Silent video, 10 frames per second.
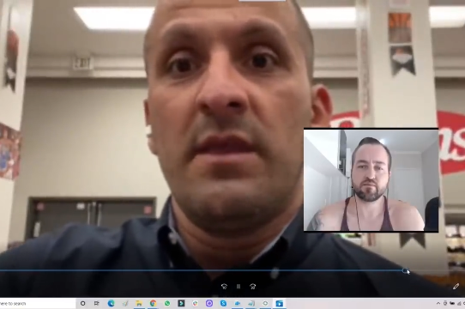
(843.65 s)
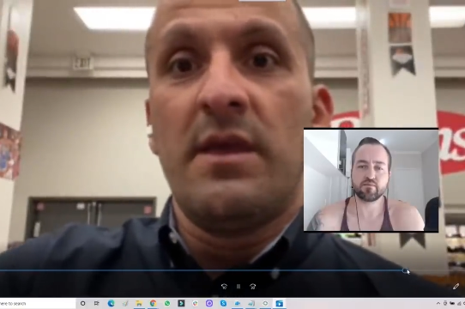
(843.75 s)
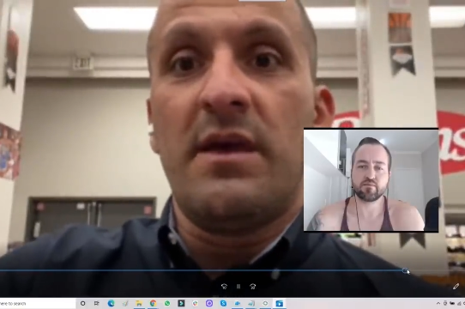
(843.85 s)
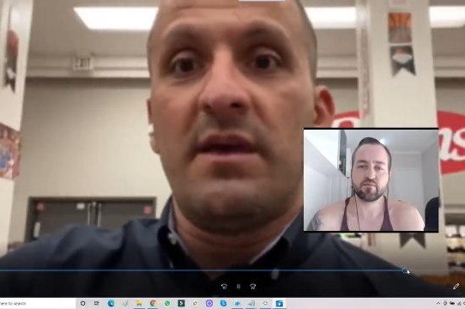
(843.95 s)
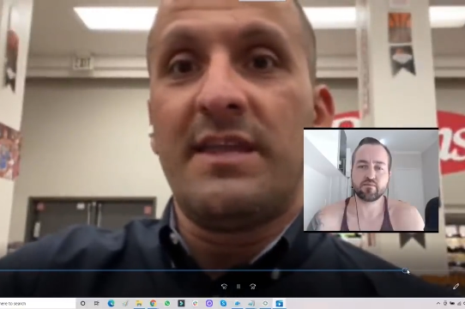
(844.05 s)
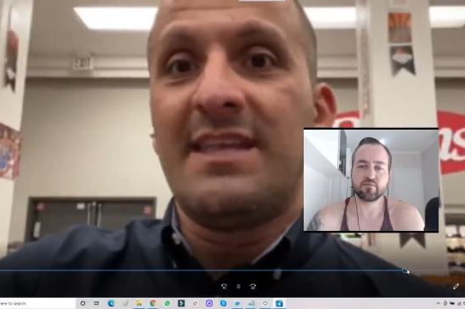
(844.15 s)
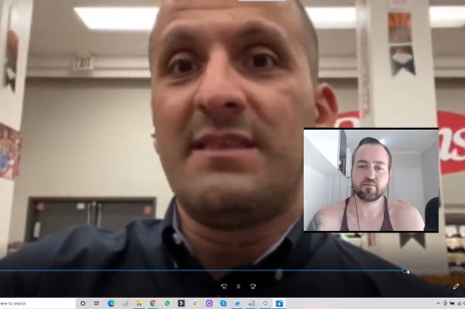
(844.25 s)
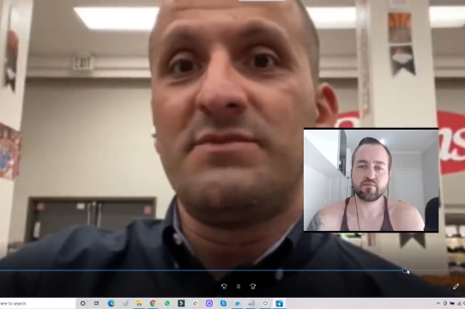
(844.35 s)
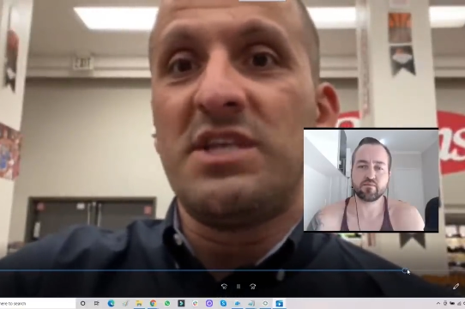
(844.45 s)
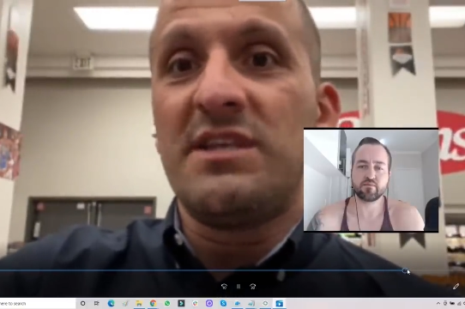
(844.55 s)
Speaker 1: Uh, get them
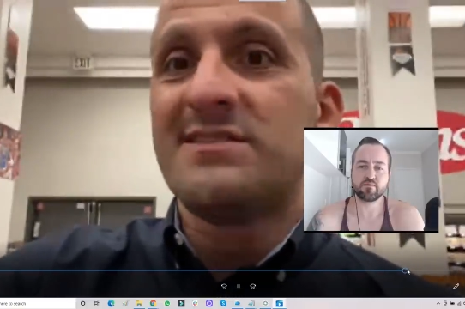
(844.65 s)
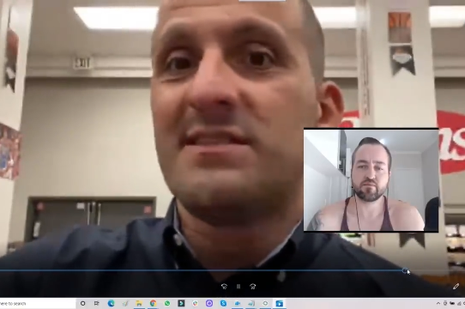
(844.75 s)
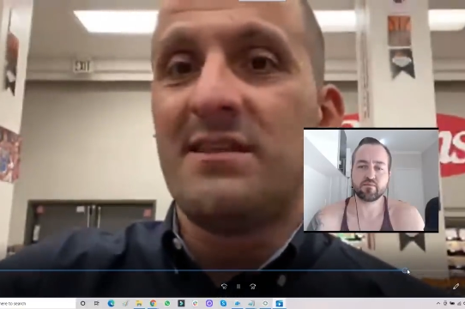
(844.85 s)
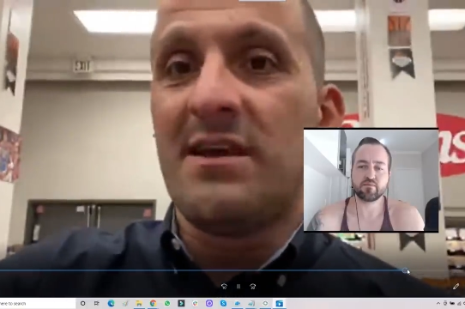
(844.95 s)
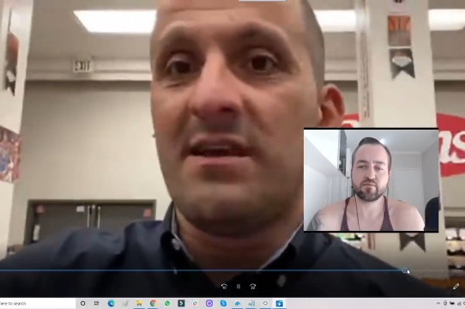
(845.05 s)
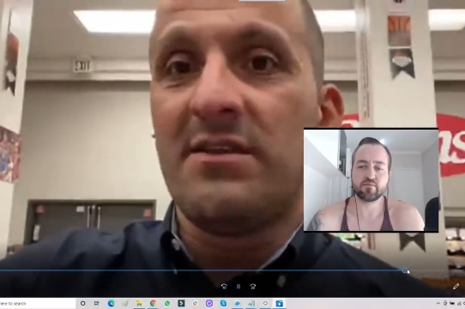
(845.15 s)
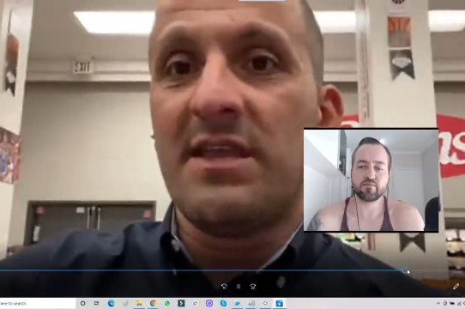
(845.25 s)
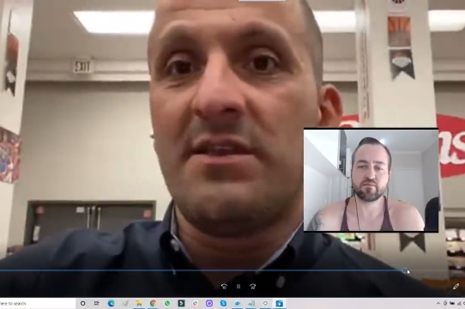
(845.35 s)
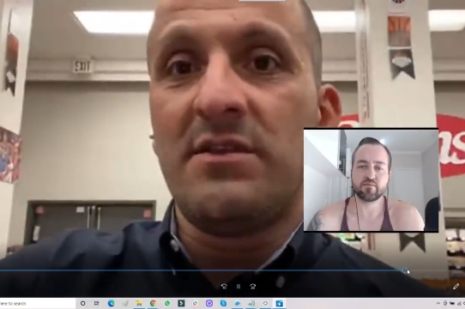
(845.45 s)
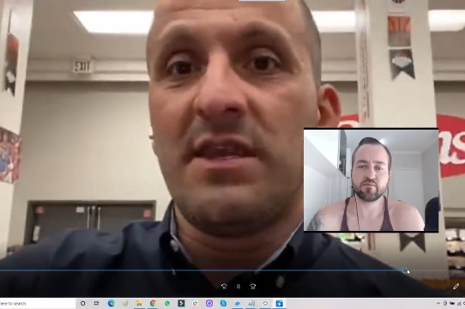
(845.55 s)
cheeks. Nah, you
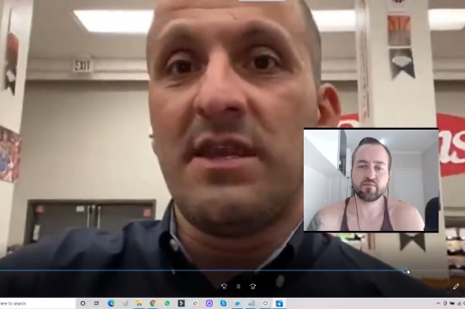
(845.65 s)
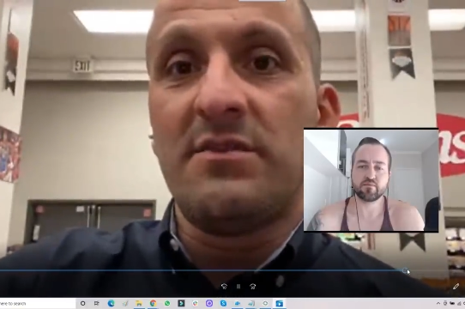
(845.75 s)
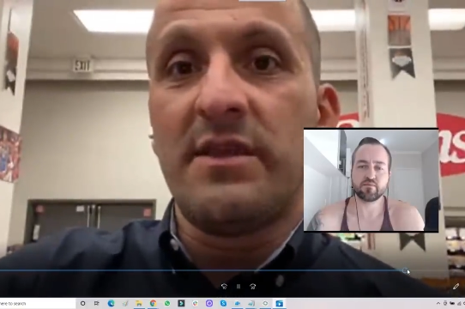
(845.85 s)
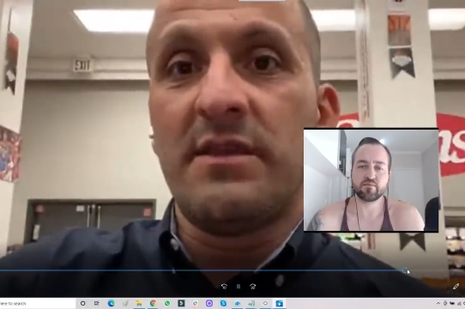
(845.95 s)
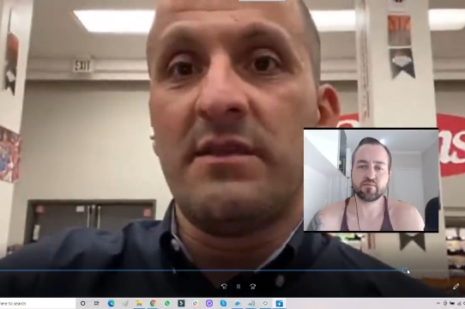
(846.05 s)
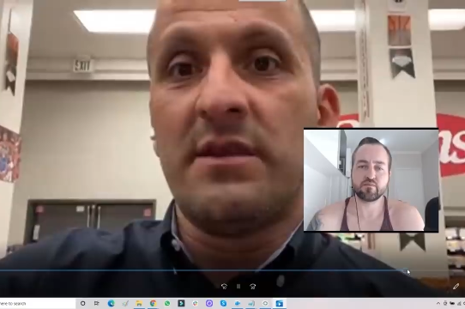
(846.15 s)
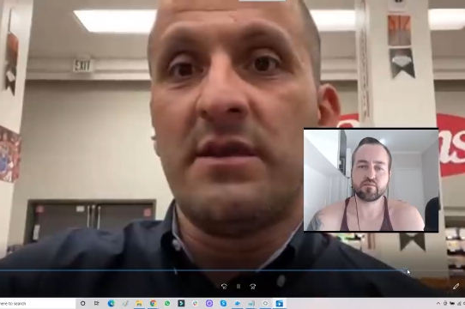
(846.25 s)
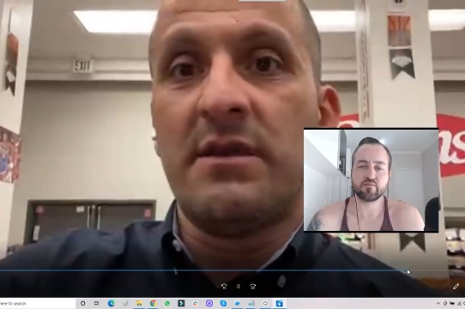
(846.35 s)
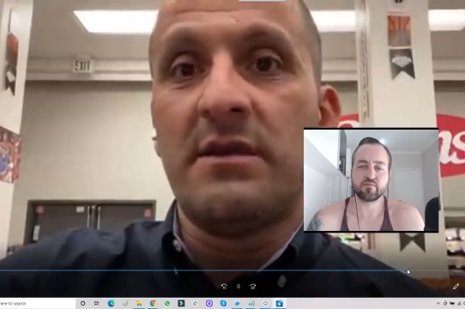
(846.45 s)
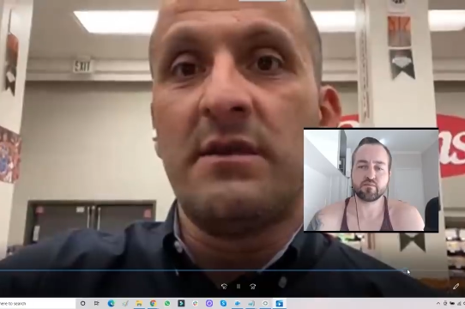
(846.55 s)
can't. You can't do
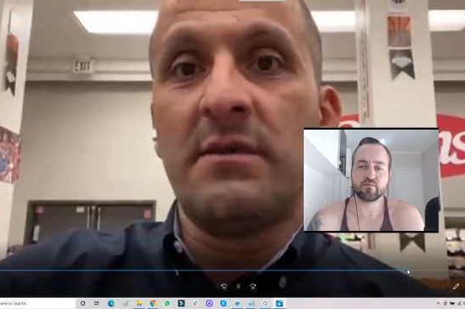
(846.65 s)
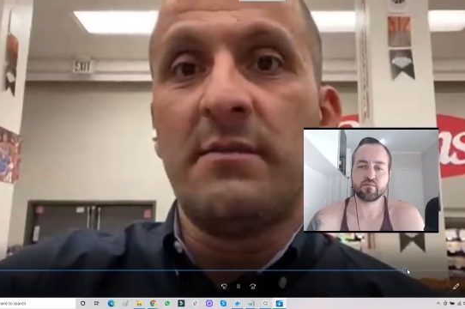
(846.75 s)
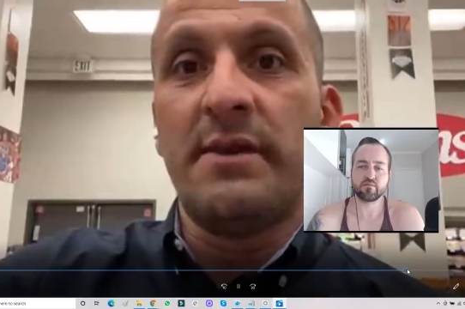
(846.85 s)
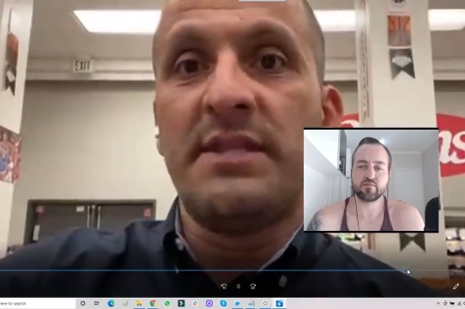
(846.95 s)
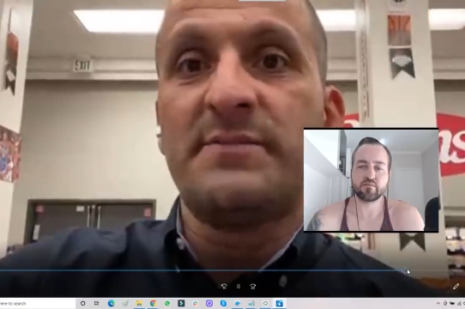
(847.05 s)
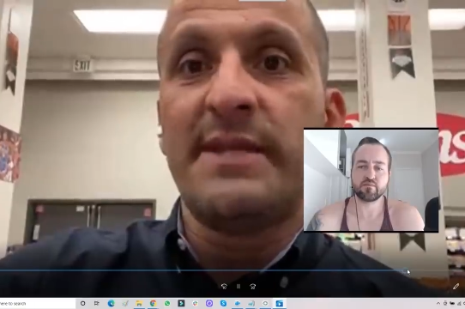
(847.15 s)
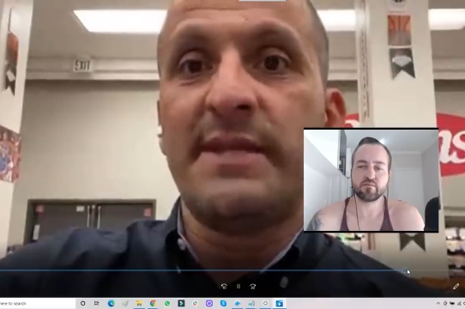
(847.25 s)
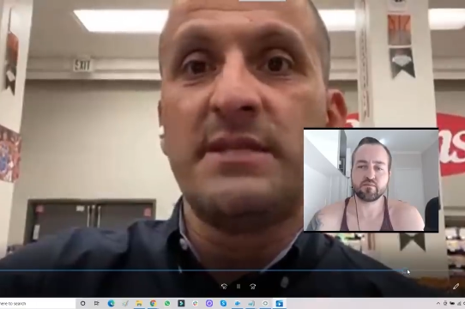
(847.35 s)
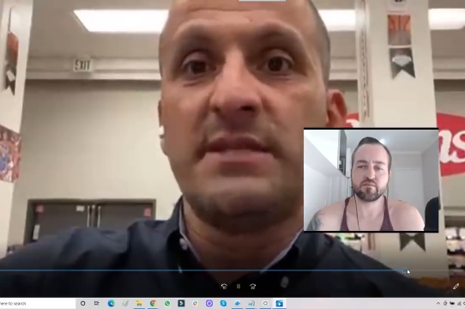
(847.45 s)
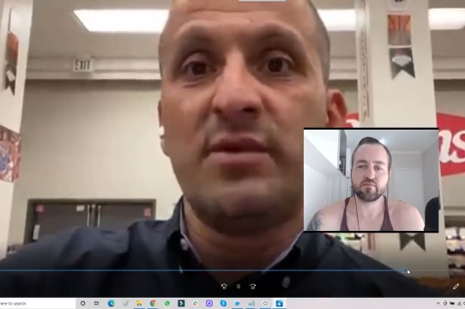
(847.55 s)
that. Uh,
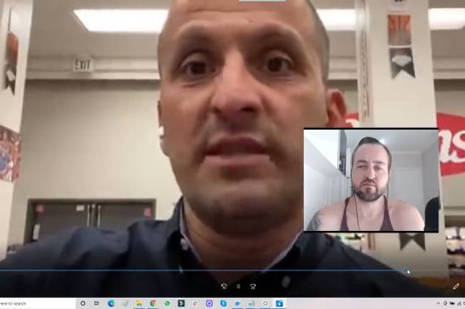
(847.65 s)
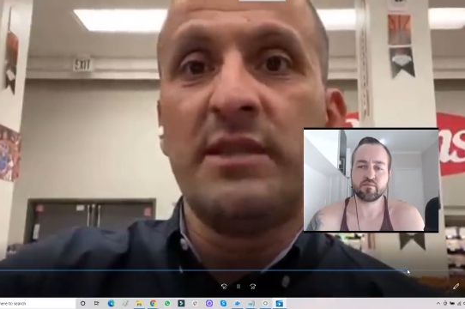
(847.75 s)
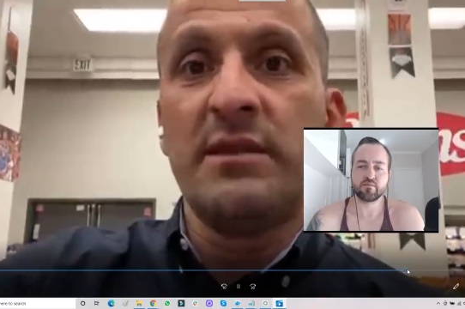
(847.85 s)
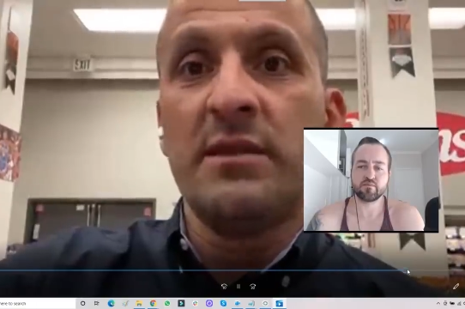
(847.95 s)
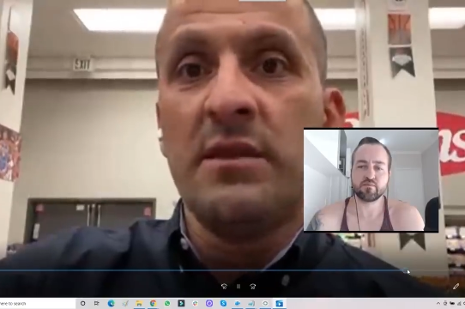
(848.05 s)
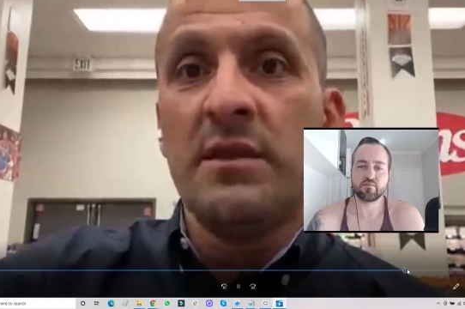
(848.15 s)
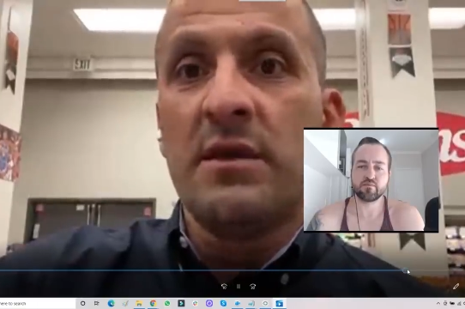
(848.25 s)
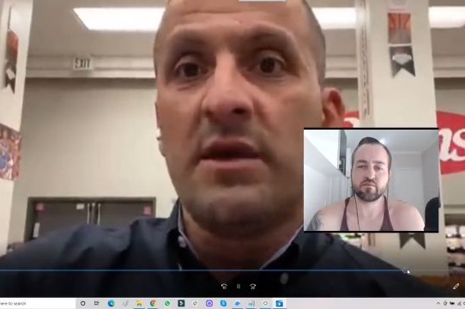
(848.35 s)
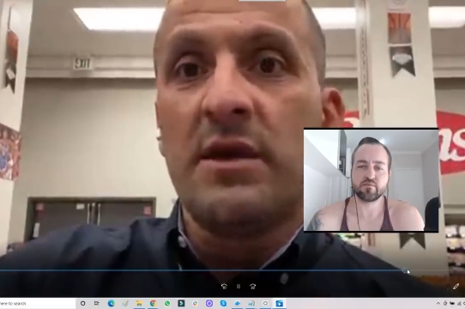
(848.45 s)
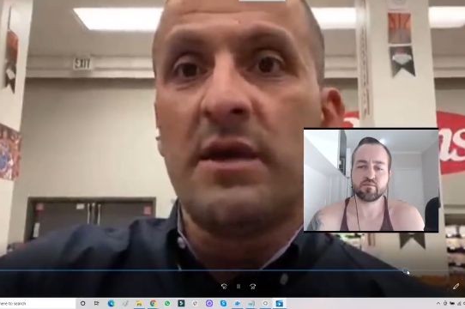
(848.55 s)
abundance mindset
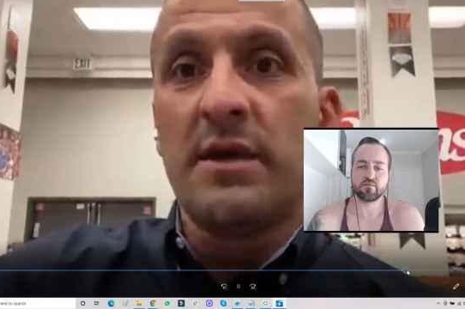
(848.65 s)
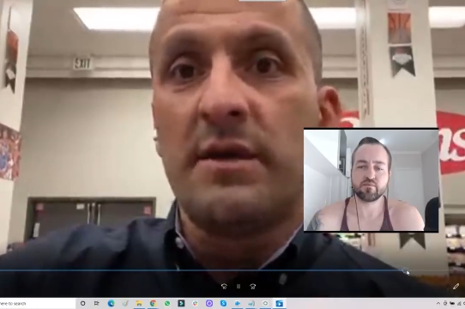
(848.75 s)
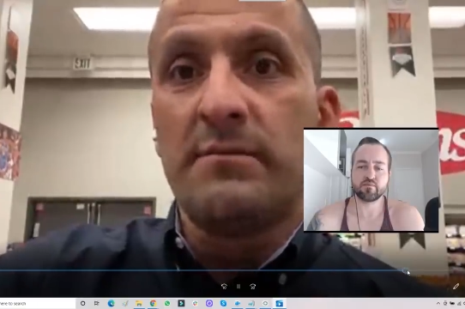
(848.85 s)
completely.